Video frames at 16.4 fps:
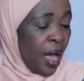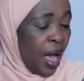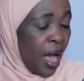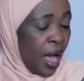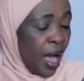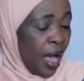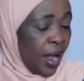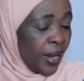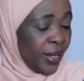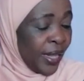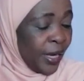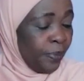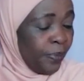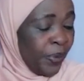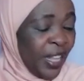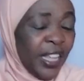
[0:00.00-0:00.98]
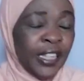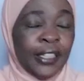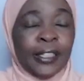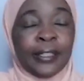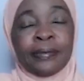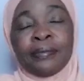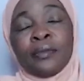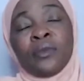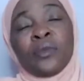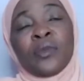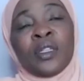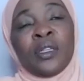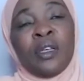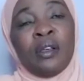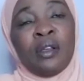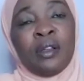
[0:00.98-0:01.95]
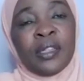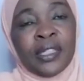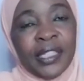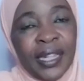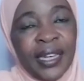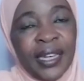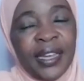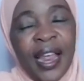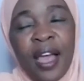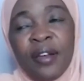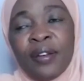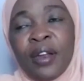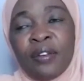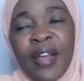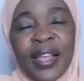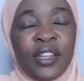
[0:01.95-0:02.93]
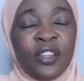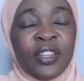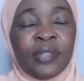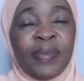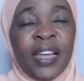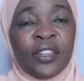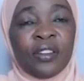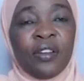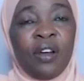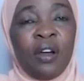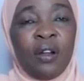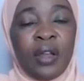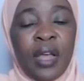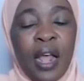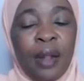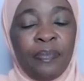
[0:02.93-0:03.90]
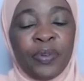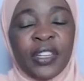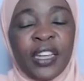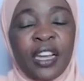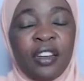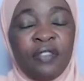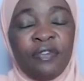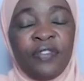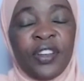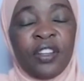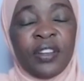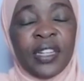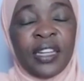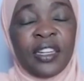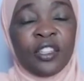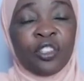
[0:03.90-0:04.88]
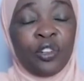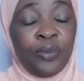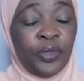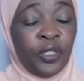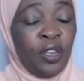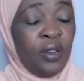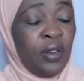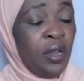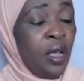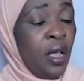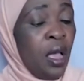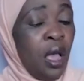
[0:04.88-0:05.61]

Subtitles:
That please sit down, write your SMART goal. I'll put a video in the description.